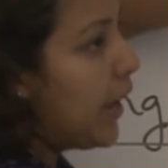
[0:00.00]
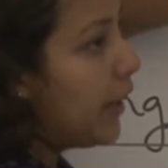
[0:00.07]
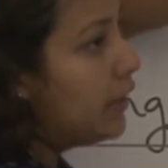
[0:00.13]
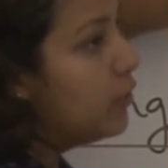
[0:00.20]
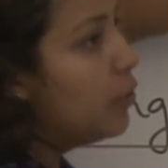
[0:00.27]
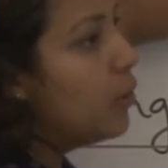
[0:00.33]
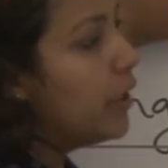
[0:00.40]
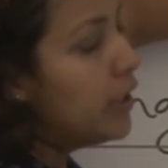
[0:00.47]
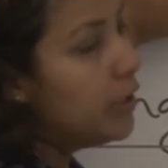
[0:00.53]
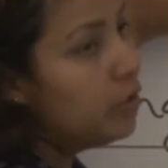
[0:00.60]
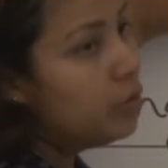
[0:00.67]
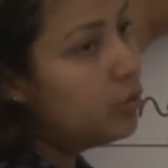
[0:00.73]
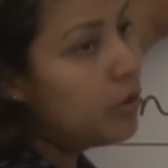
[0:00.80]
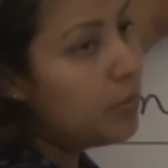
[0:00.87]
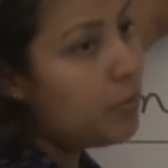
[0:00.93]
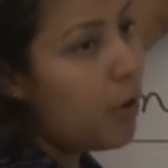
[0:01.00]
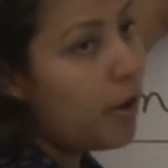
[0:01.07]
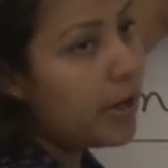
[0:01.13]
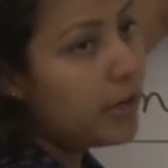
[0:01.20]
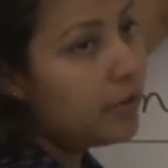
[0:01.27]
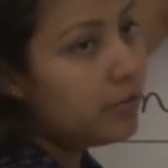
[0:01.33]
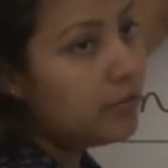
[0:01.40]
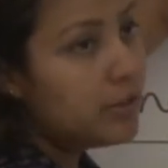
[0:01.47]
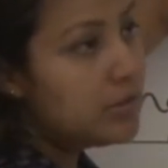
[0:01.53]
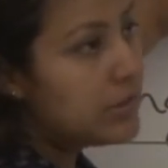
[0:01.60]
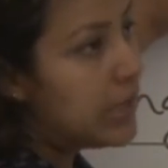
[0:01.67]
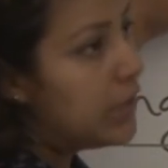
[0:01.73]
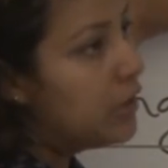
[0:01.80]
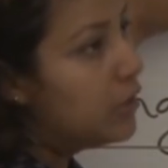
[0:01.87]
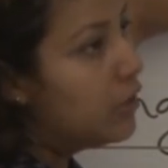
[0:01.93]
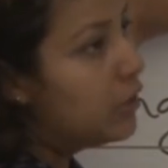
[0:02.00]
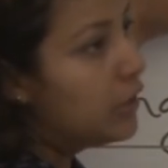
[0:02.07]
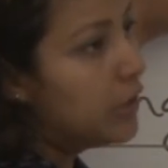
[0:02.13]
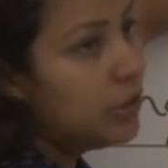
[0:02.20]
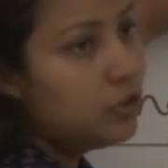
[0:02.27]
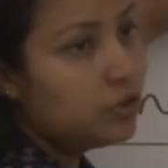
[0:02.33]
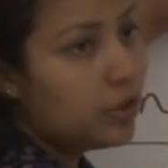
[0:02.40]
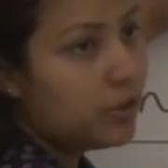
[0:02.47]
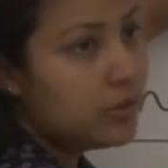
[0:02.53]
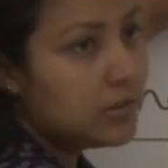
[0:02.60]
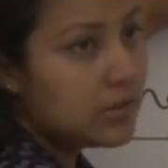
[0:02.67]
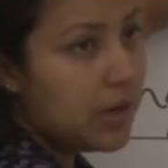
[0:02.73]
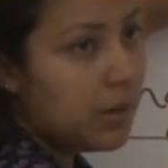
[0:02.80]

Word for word: and going into the pocket of the seller or the insurance